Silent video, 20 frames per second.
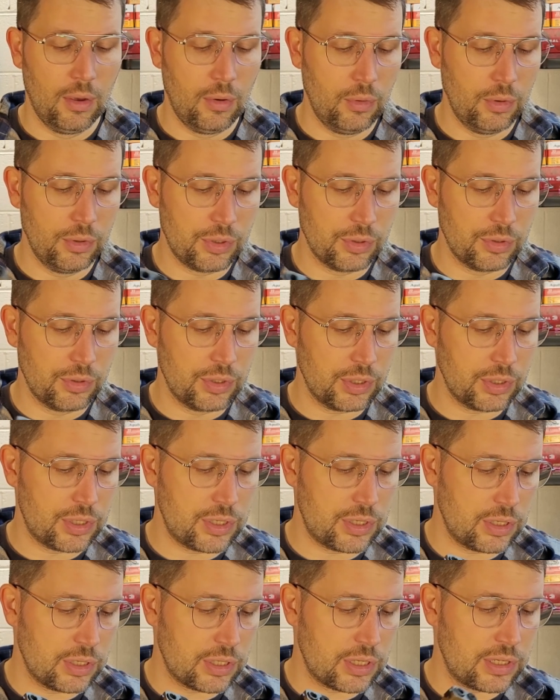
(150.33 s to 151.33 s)
which are
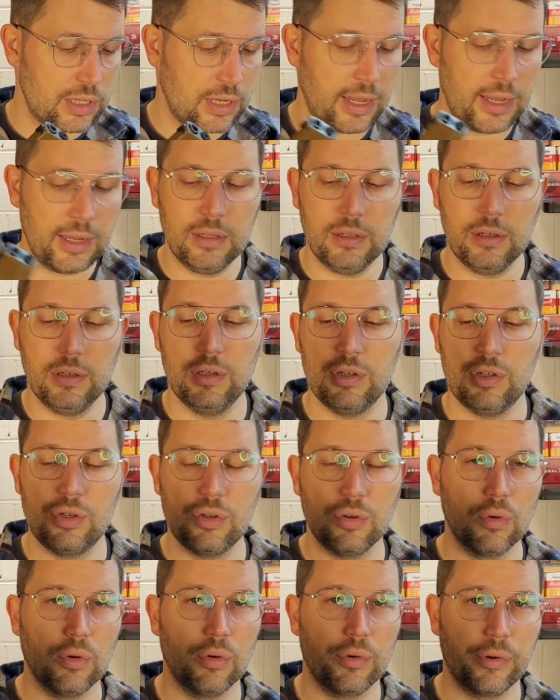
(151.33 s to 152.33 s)
just slightly
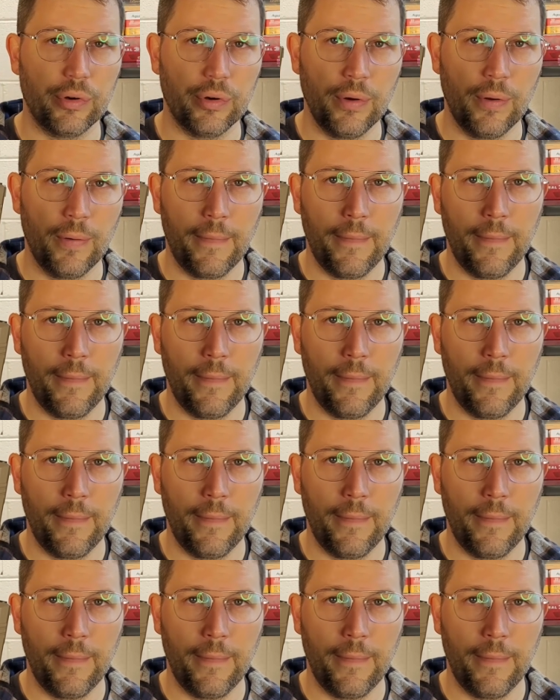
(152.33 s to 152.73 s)
shorter